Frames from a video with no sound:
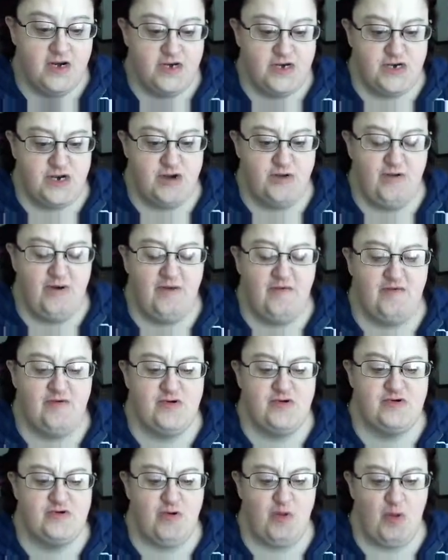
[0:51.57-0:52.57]
Do you ever
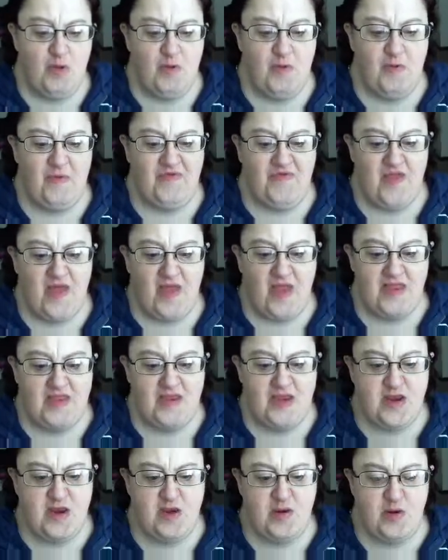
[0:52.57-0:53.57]
struggle with thoughts
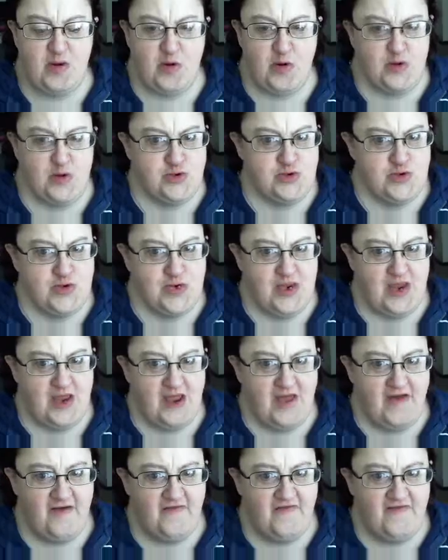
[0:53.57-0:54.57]
that you know you shouldn't
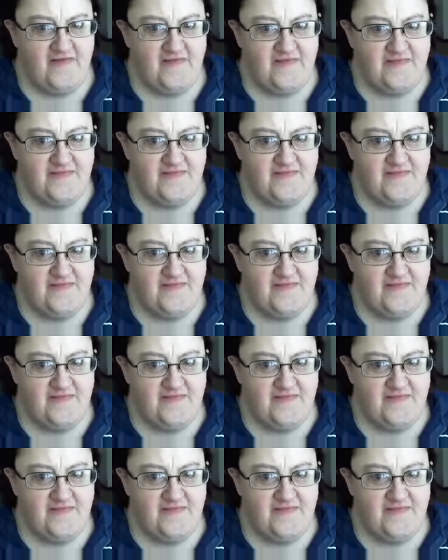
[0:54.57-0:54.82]
have?